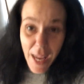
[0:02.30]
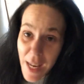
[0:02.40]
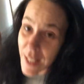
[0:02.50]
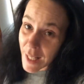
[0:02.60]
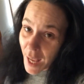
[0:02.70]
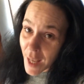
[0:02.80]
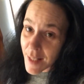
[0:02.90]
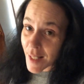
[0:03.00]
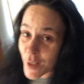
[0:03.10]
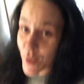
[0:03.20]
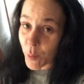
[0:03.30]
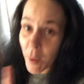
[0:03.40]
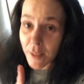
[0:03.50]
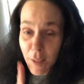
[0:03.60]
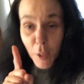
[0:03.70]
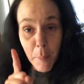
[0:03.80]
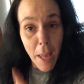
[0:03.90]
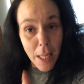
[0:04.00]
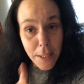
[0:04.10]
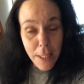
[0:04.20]
Hey guys, I just wanted to come
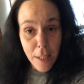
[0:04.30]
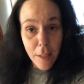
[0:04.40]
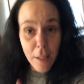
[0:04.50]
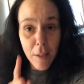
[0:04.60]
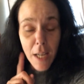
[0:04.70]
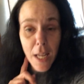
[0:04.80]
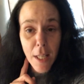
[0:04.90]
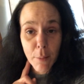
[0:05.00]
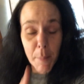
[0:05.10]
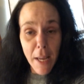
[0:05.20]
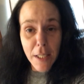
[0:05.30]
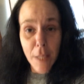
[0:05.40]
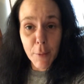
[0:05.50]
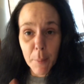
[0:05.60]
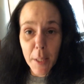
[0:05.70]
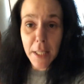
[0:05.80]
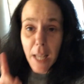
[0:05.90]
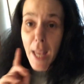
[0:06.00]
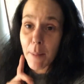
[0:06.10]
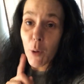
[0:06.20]
on here and remind
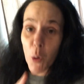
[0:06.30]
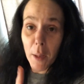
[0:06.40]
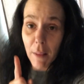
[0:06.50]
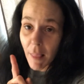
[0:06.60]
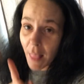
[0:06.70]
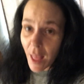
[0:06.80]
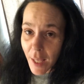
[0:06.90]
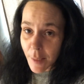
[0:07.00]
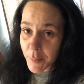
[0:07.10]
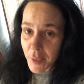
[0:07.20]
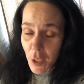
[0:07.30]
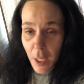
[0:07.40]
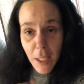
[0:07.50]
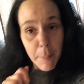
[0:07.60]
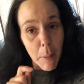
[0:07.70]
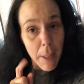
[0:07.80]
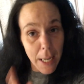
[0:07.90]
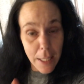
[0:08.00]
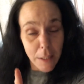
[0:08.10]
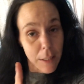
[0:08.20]
everybody I am going live tonight about
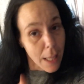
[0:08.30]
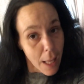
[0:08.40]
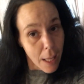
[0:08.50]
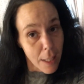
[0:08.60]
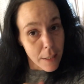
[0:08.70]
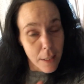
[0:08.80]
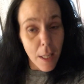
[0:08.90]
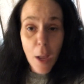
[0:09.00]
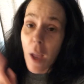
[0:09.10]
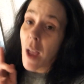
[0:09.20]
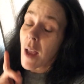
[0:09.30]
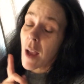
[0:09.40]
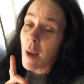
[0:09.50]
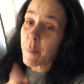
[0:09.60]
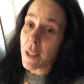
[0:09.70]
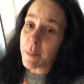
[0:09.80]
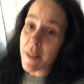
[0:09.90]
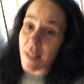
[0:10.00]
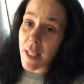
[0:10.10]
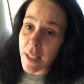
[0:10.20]
8 o'clock. I'm going to
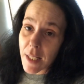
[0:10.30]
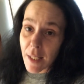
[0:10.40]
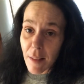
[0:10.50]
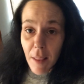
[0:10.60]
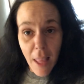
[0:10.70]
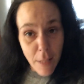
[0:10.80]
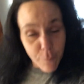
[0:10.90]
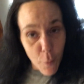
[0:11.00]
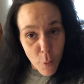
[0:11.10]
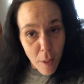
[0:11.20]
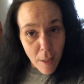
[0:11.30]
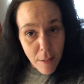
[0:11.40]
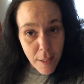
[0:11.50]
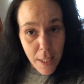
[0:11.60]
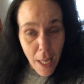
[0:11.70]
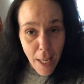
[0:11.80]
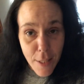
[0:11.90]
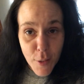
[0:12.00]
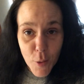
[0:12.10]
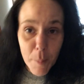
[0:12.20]
be taking live phone calls
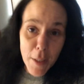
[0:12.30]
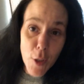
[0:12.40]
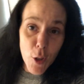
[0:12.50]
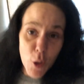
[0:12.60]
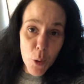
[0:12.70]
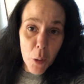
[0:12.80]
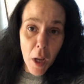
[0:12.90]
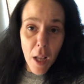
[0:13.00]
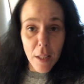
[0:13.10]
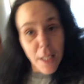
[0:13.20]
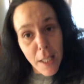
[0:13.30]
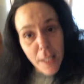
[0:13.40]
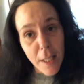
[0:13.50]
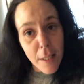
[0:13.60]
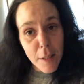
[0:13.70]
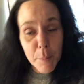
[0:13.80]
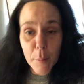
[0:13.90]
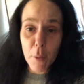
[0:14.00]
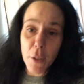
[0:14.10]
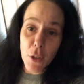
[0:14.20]
again, so make sure you call in,
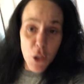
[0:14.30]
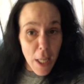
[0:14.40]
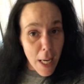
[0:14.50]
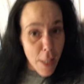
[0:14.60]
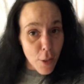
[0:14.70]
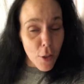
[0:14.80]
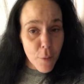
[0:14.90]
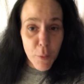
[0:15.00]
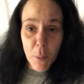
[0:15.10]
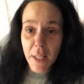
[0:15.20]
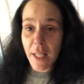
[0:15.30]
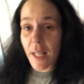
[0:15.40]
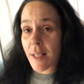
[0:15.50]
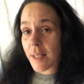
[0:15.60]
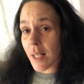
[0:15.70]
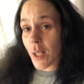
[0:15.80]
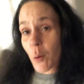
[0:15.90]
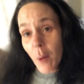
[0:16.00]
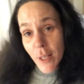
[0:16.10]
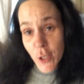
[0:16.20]
promote your channel if you want to ask any
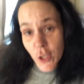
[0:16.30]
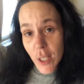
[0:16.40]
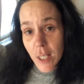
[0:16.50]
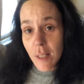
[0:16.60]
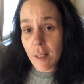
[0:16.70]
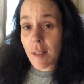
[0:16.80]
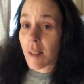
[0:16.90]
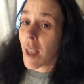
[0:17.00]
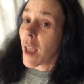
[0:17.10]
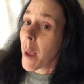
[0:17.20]
questions.